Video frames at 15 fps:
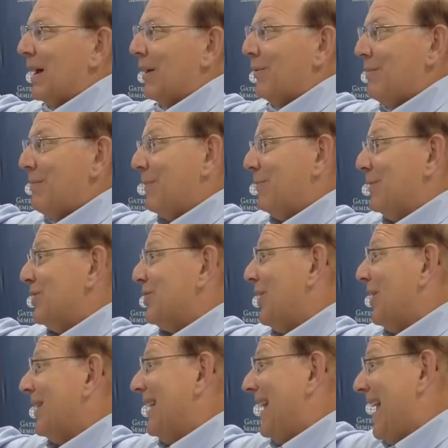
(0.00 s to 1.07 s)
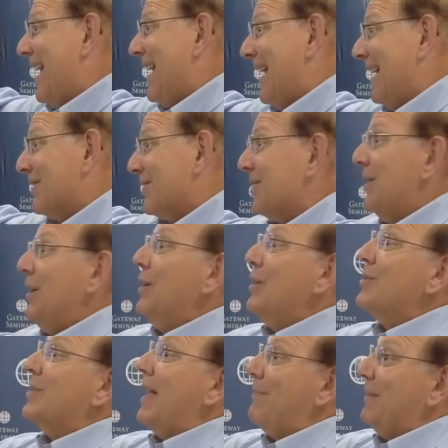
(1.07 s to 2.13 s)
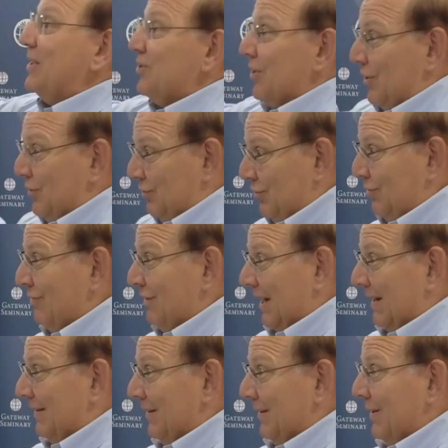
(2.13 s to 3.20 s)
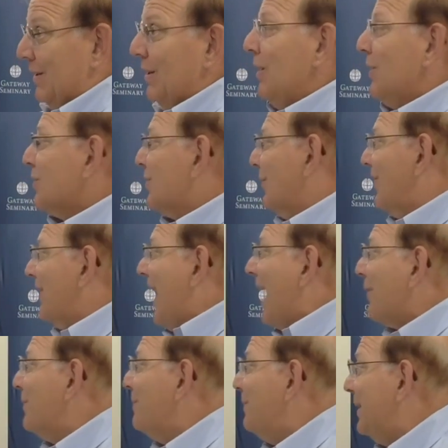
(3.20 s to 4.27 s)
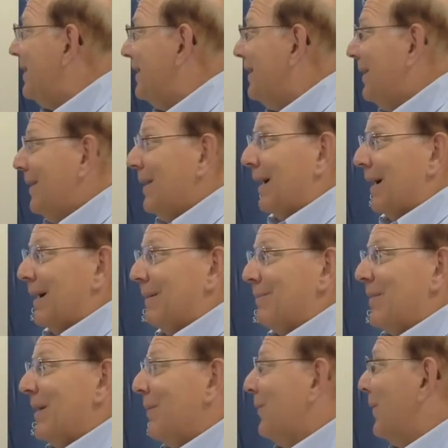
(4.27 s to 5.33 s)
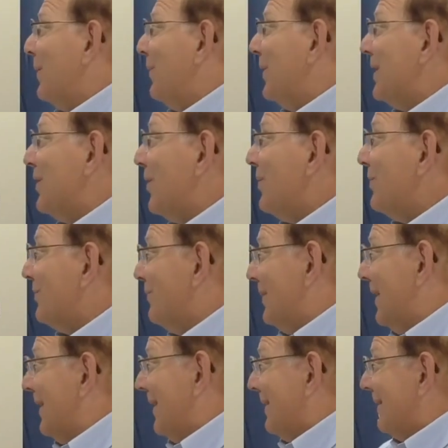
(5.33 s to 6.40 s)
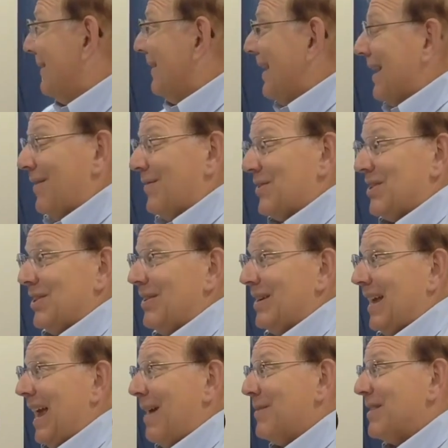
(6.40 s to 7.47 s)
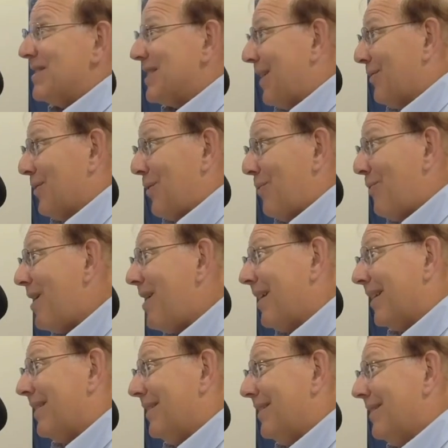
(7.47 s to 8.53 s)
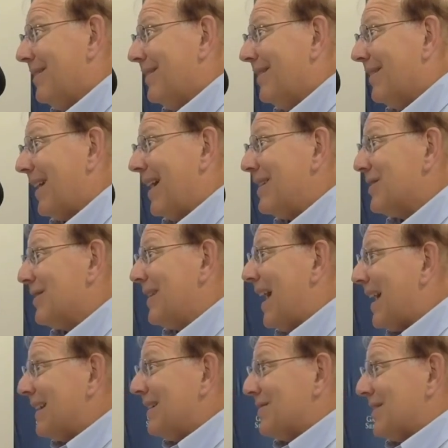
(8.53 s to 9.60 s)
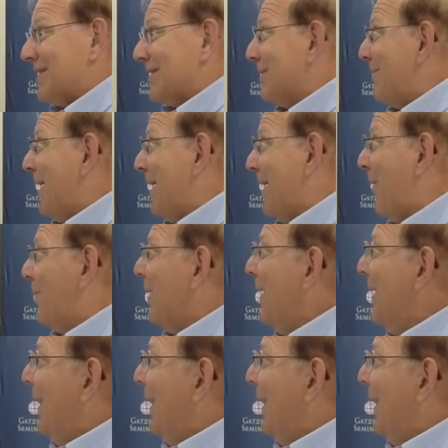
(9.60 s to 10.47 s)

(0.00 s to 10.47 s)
Now remember, he's talking to mm-hmm. Ahaz, mm. so that means on Judah. Yeah. So that'll be. Um, we, we, know uh, the king of Assyria came in 701. Okay, yeah. so that gives us some help.